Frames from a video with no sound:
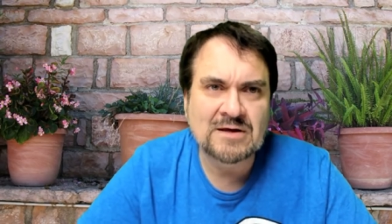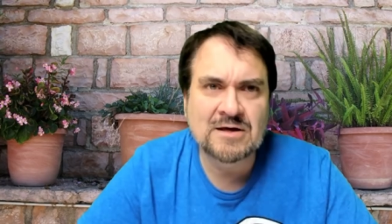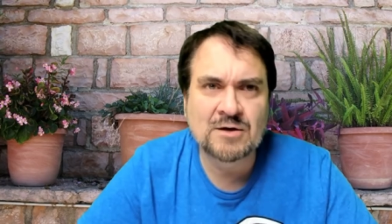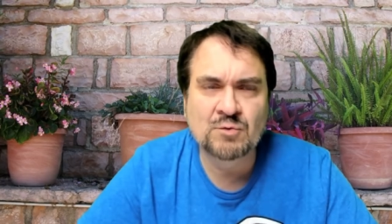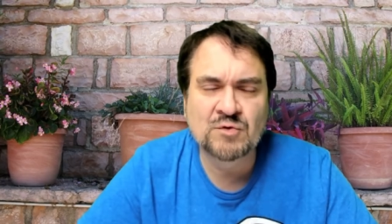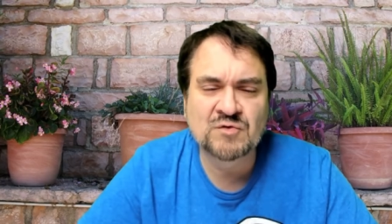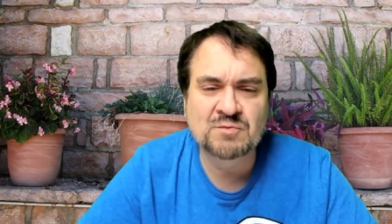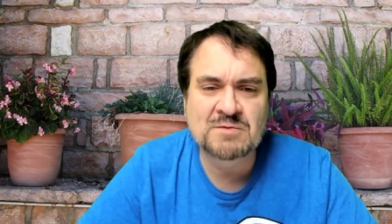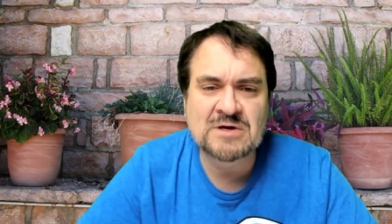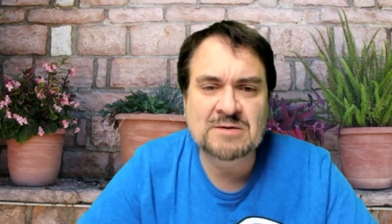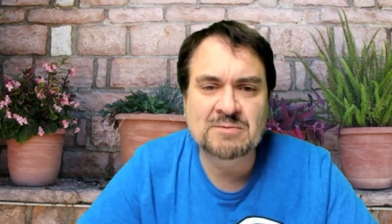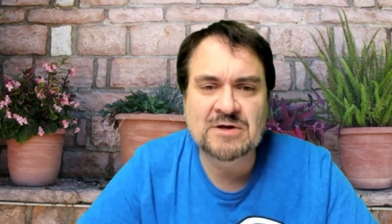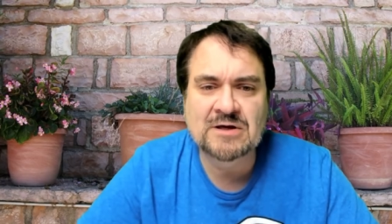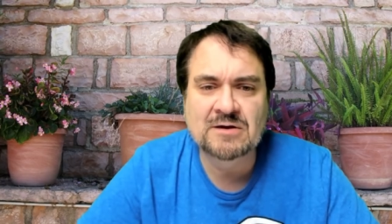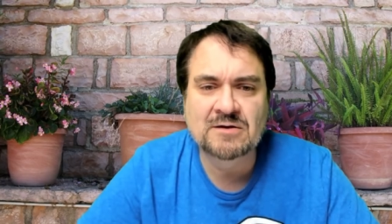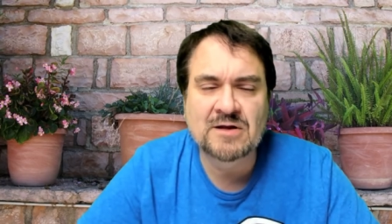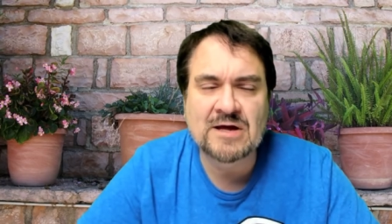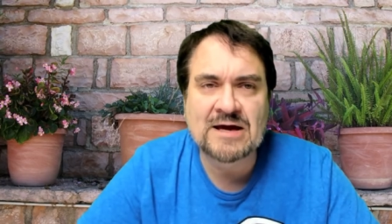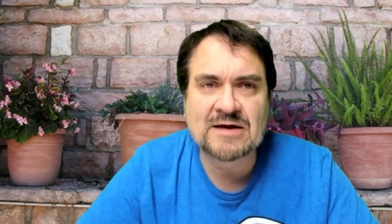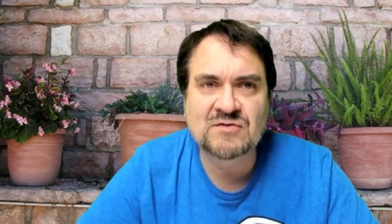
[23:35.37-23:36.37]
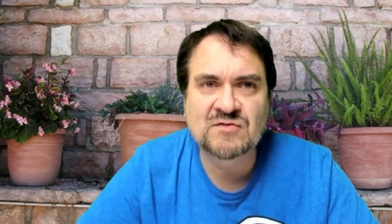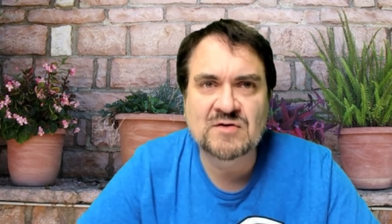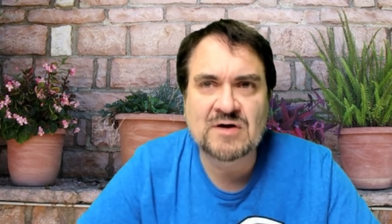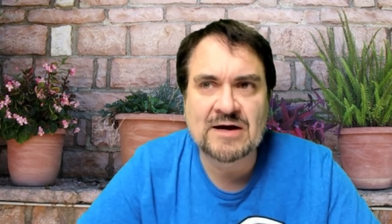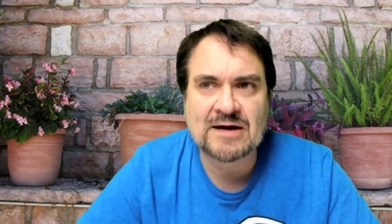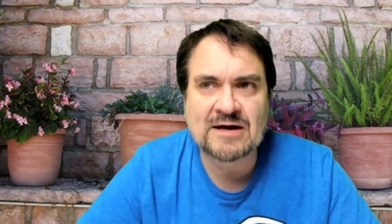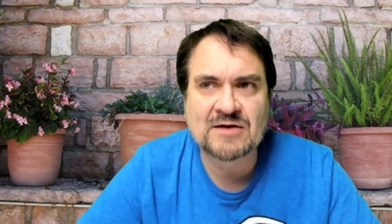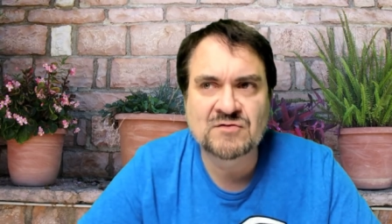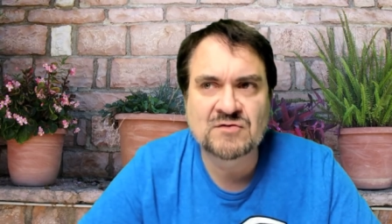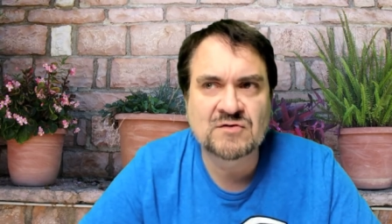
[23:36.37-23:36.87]
it was me being lazy,
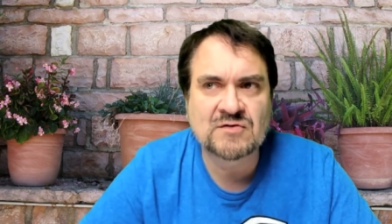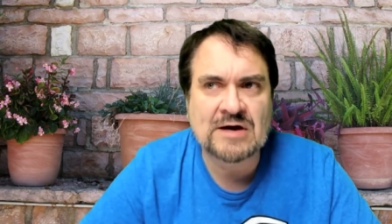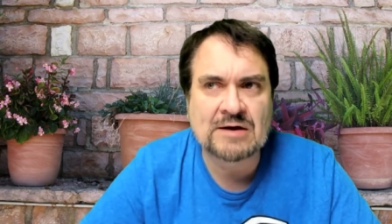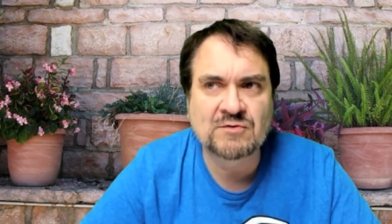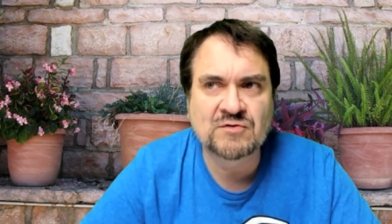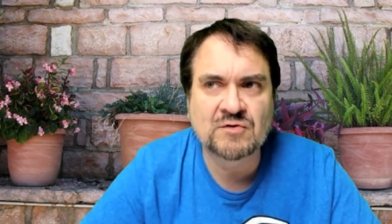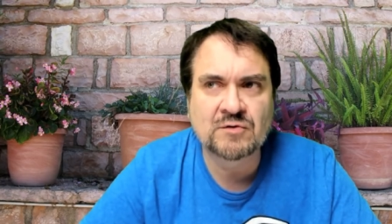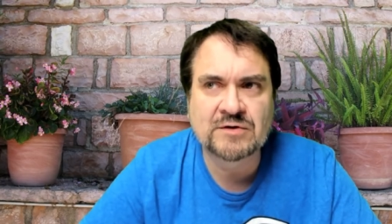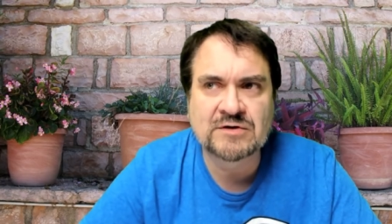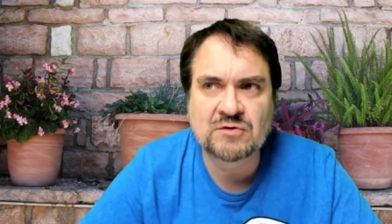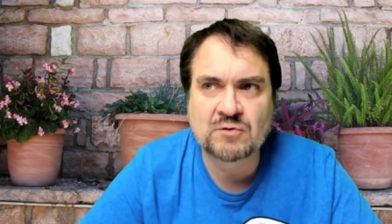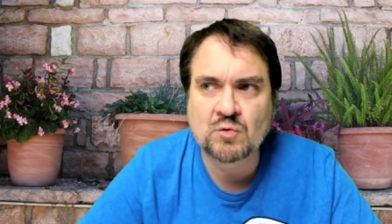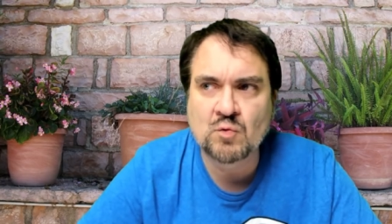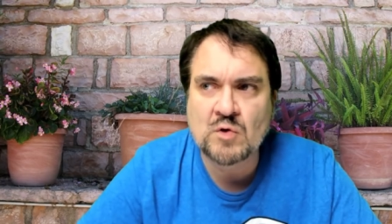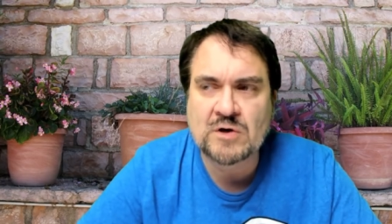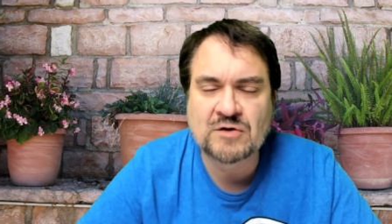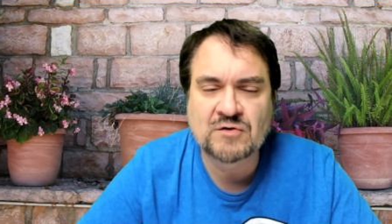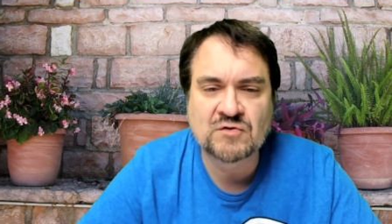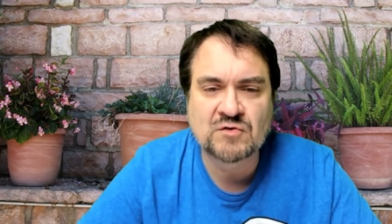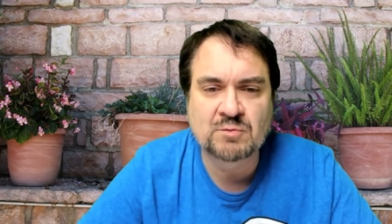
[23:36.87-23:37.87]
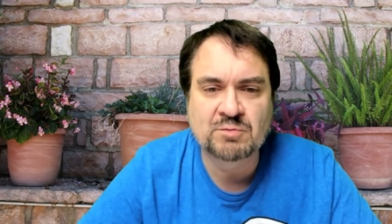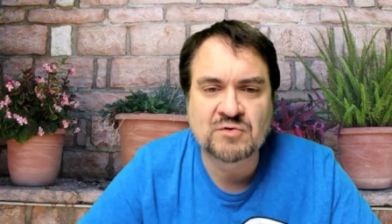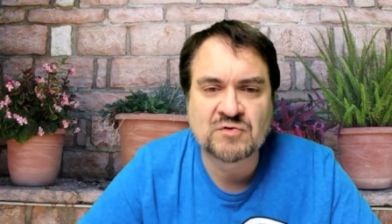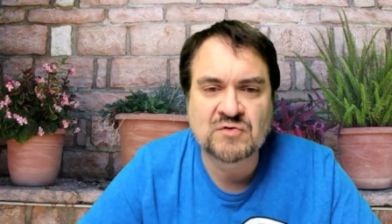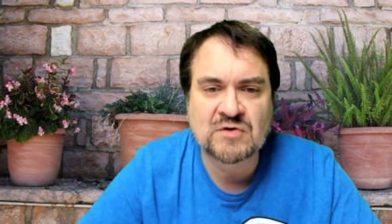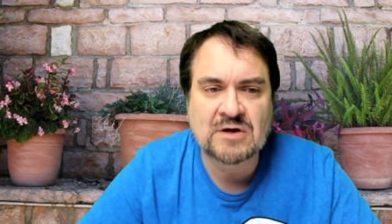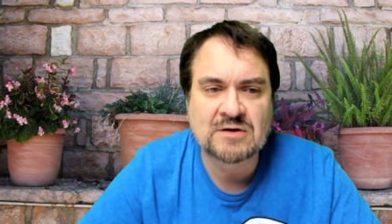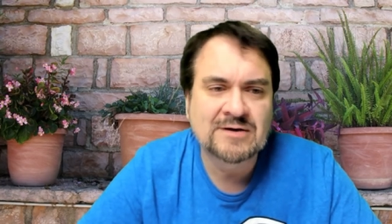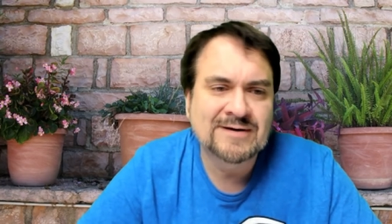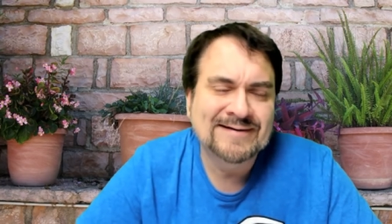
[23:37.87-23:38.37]
I guess, because I was only doing one or two
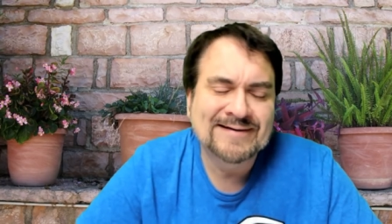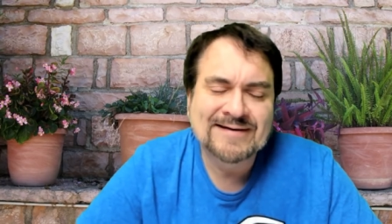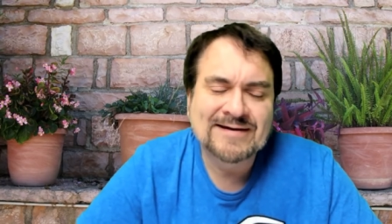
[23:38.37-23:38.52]
percent.